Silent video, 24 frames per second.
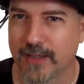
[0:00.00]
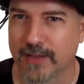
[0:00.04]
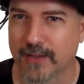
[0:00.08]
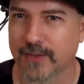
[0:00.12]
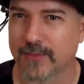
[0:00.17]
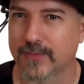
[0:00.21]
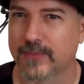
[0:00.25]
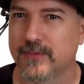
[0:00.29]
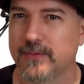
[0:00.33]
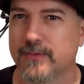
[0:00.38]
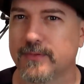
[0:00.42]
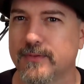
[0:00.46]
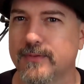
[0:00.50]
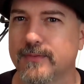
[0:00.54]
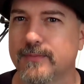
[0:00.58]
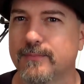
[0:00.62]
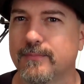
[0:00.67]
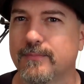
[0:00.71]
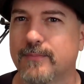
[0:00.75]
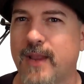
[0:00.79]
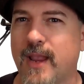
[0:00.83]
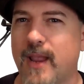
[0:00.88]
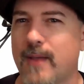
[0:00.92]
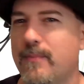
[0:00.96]
in the
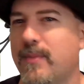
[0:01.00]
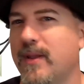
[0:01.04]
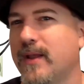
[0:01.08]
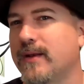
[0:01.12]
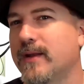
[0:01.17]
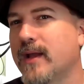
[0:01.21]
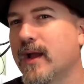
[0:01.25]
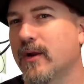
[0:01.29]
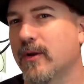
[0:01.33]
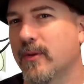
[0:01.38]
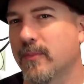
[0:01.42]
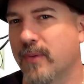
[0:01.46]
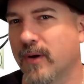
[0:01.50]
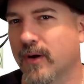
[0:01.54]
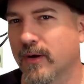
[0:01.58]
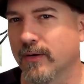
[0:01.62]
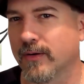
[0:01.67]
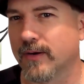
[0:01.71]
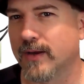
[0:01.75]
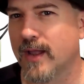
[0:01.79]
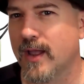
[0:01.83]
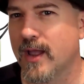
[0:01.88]
campaign diary part.